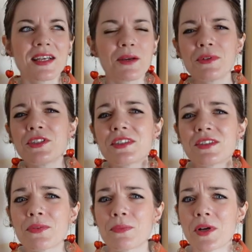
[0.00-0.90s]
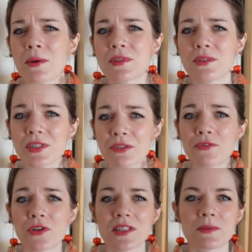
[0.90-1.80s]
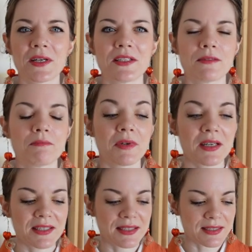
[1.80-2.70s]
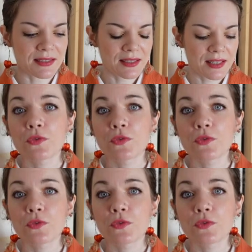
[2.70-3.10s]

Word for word: it was just not what I was looking for. It's why I didn't buy it.